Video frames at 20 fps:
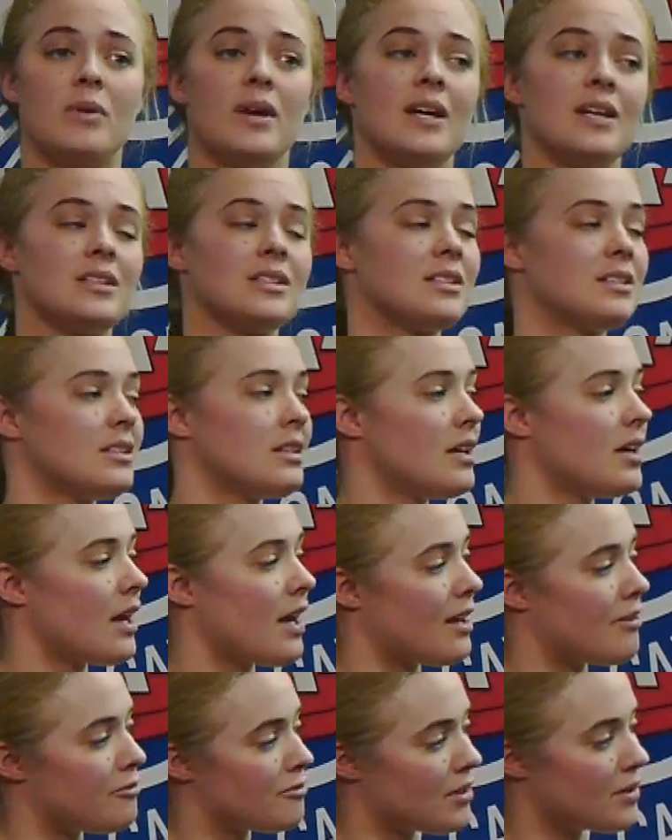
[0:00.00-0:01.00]
base.
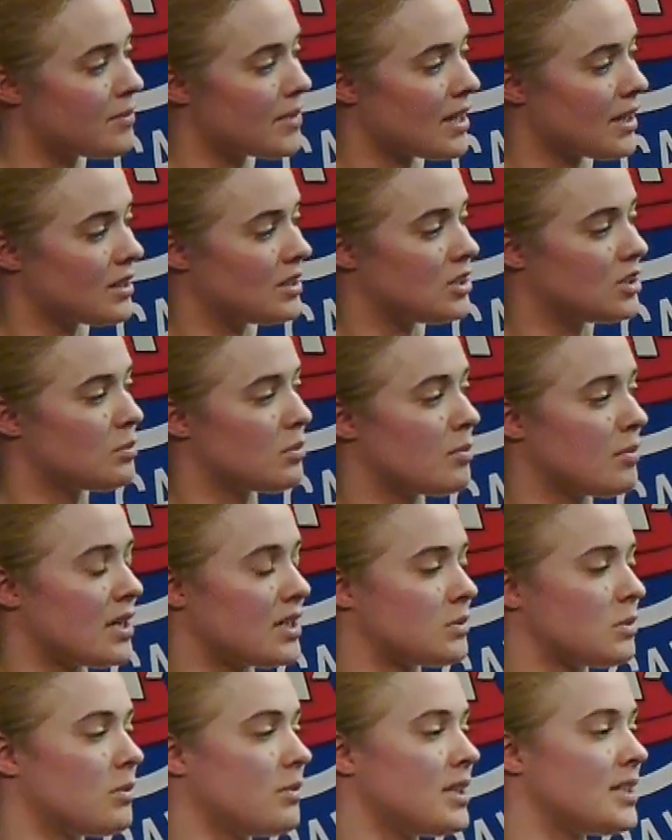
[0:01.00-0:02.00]
And from that consumer
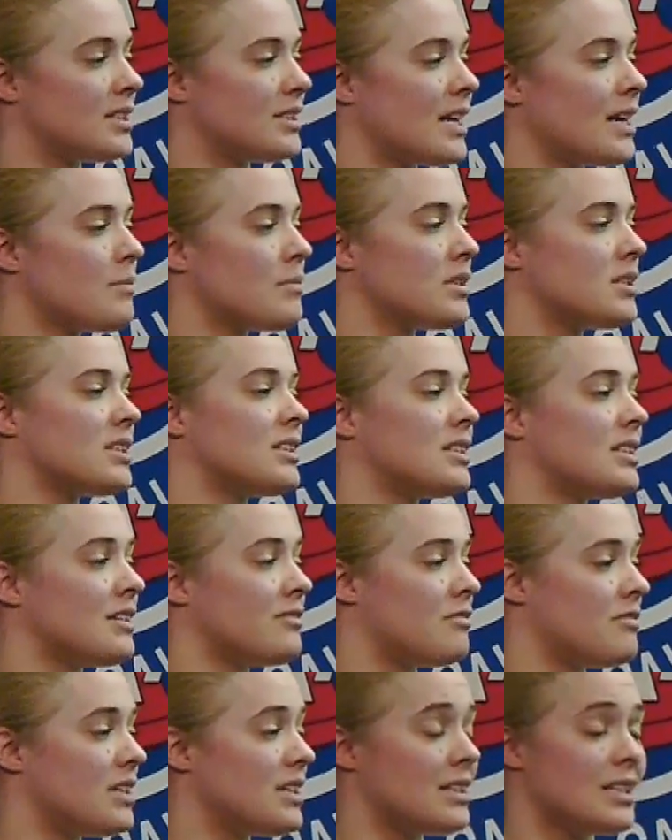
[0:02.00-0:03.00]
base, what we established is
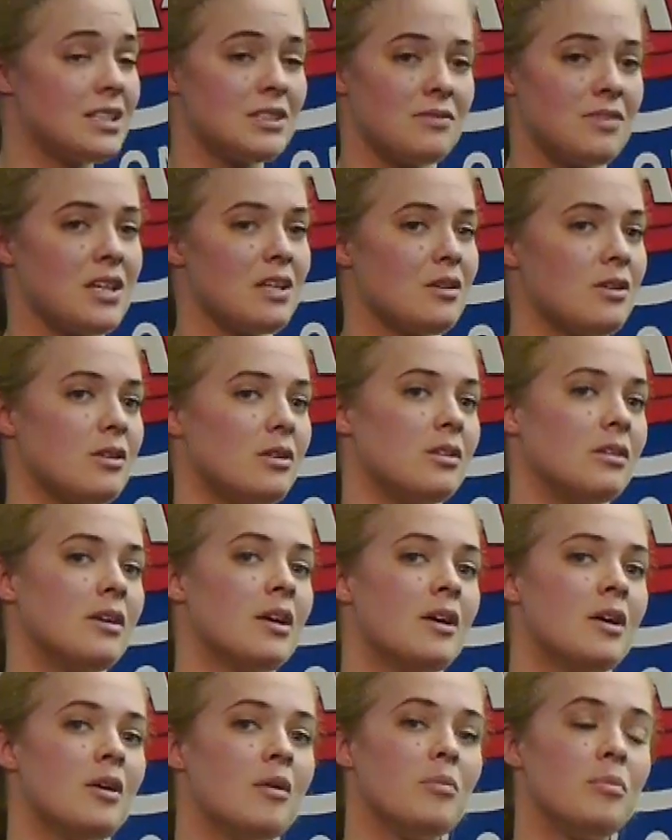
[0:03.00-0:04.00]
that this vehicle,
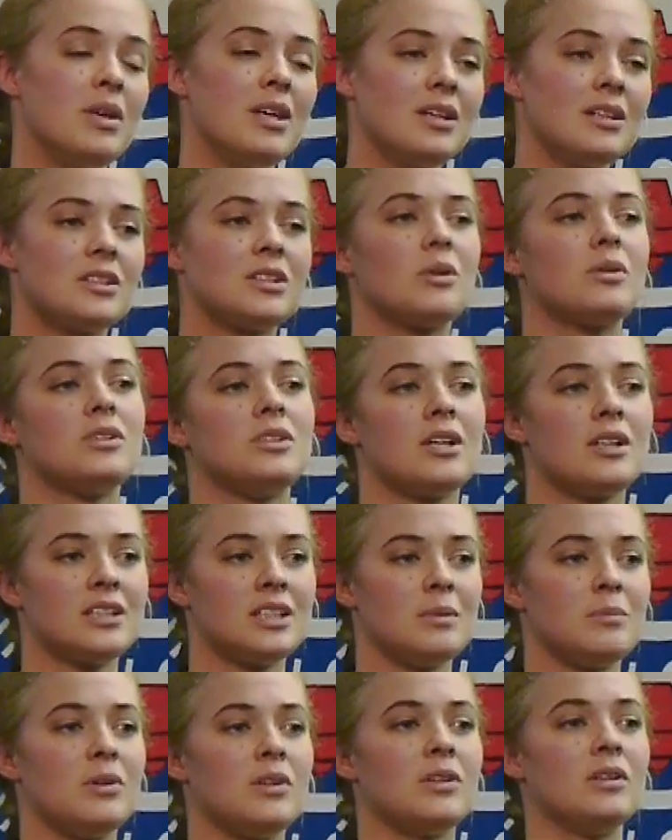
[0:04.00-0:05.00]
being so
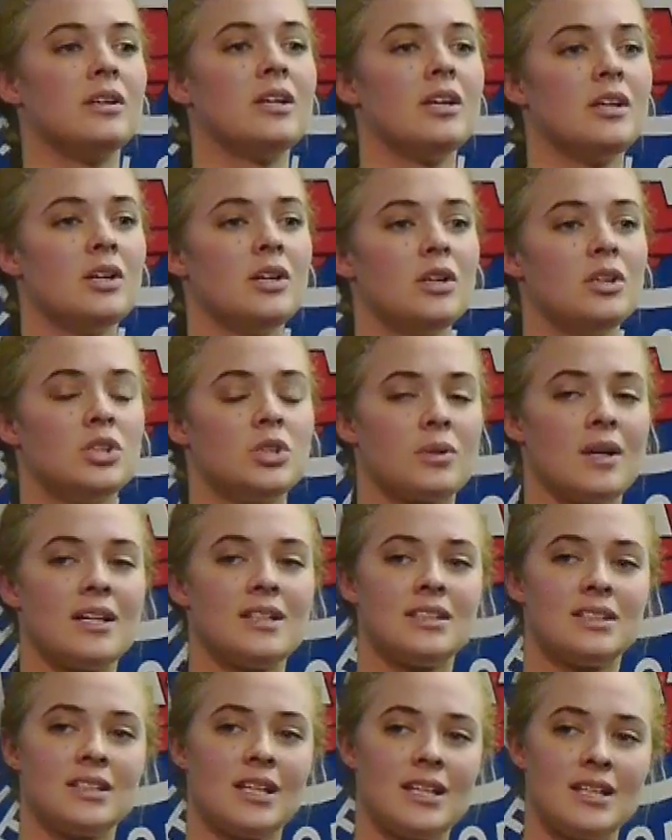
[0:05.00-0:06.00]
adjustable,
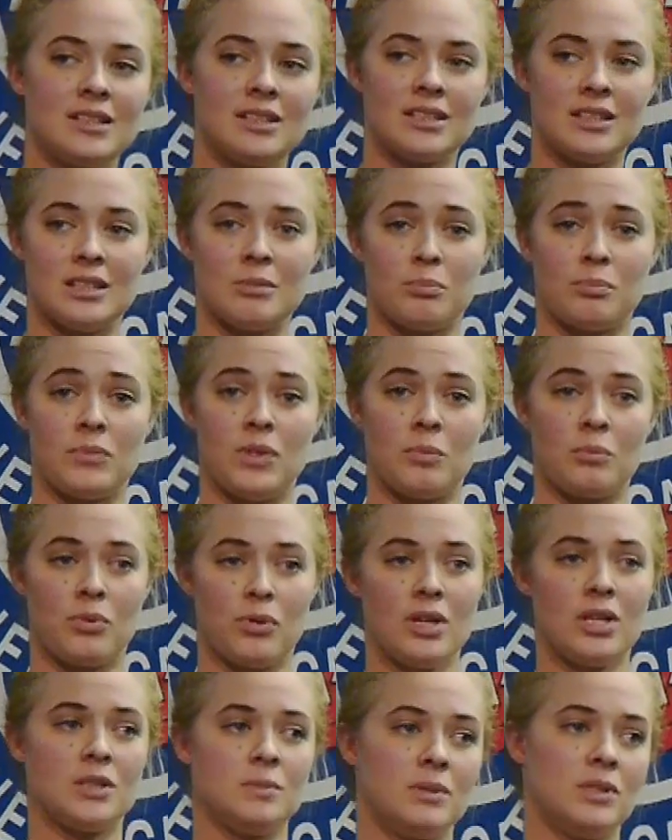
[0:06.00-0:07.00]
transcends the, the
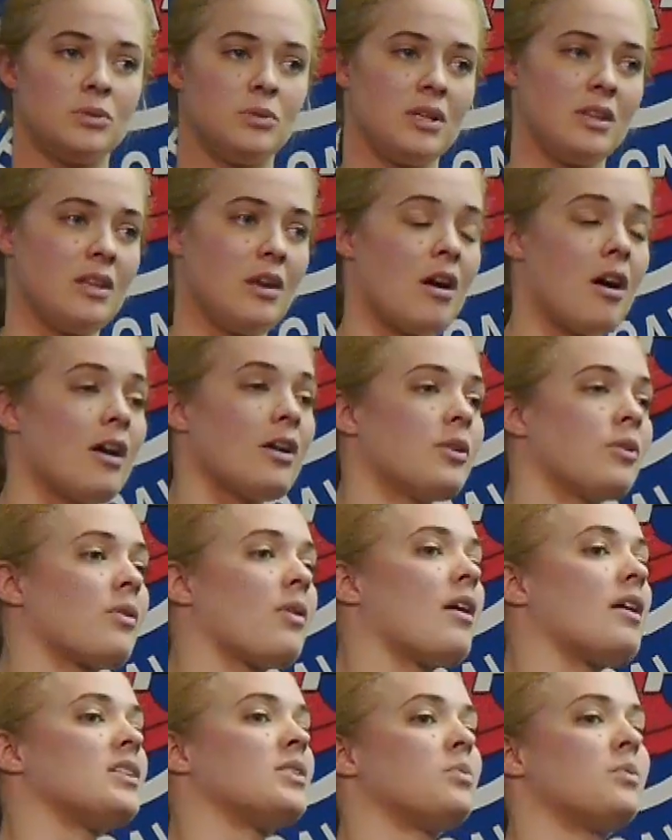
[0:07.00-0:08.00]
breach between the
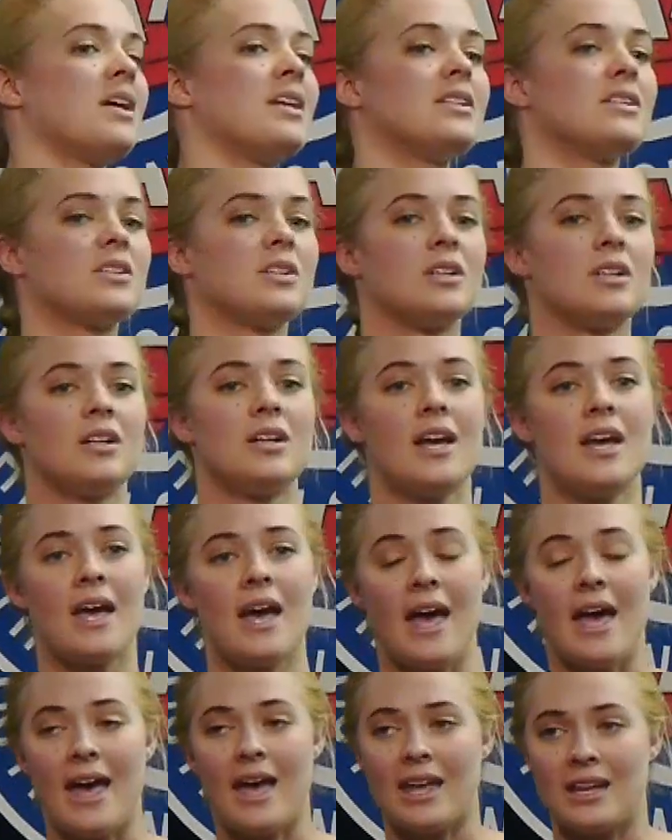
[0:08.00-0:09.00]
autocross racer
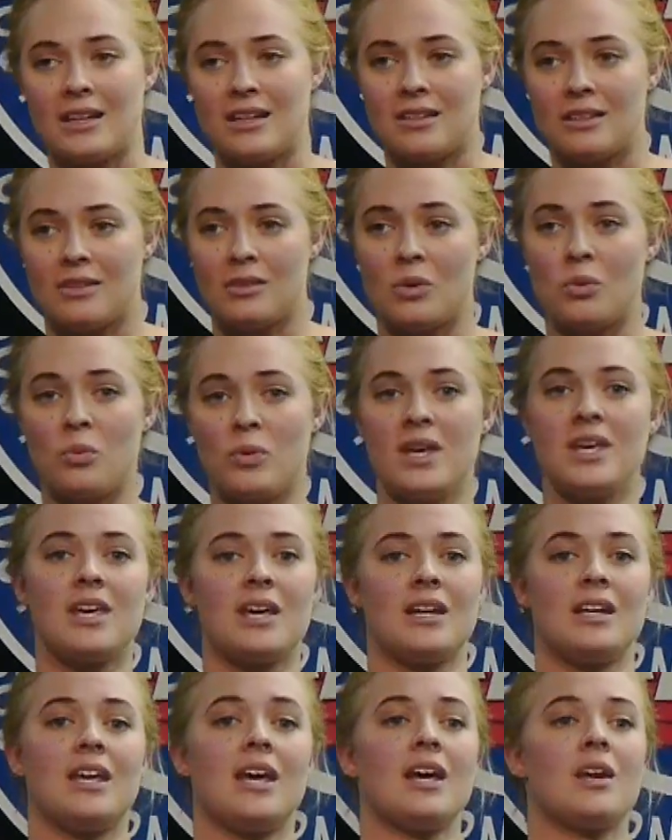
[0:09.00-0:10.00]
and the
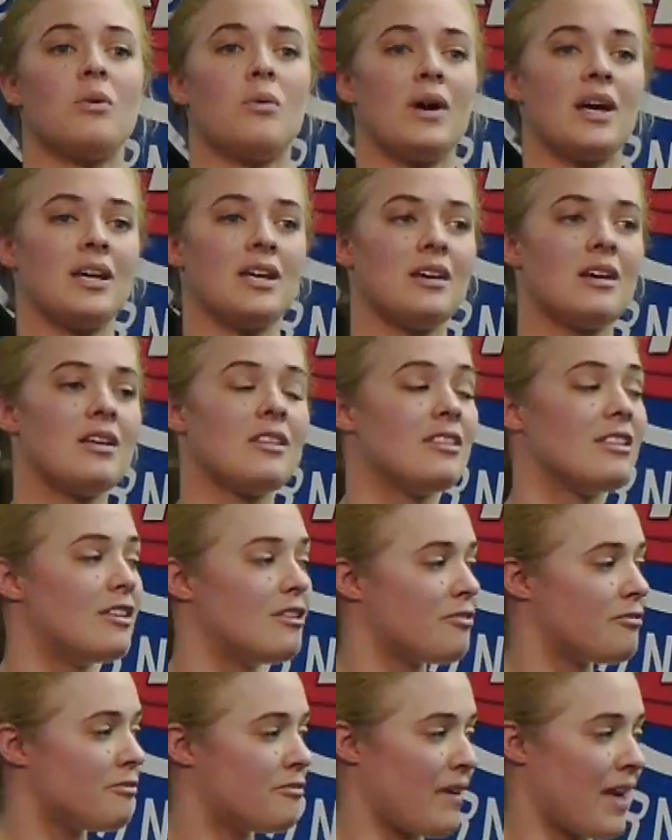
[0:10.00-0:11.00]
weekend getaway,
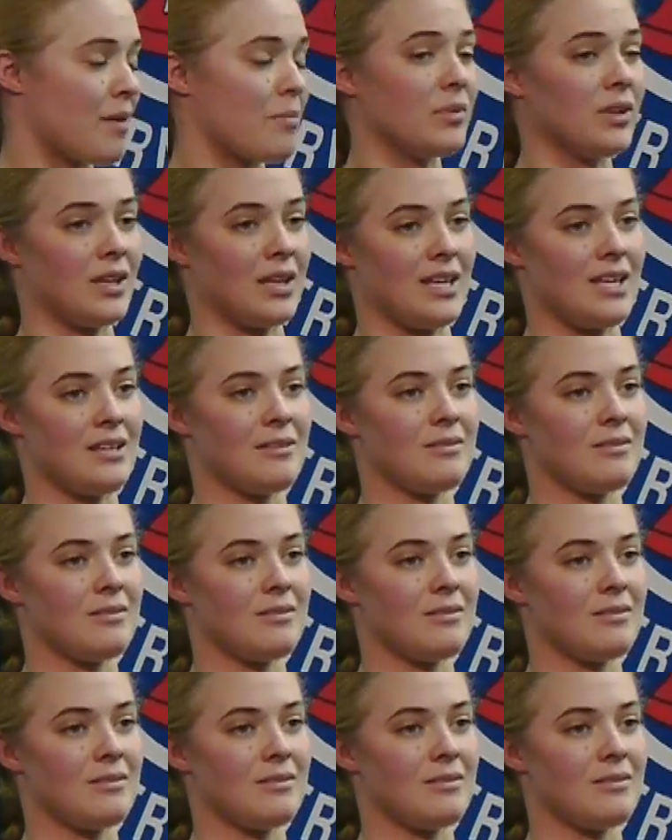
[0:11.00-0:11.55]
the family.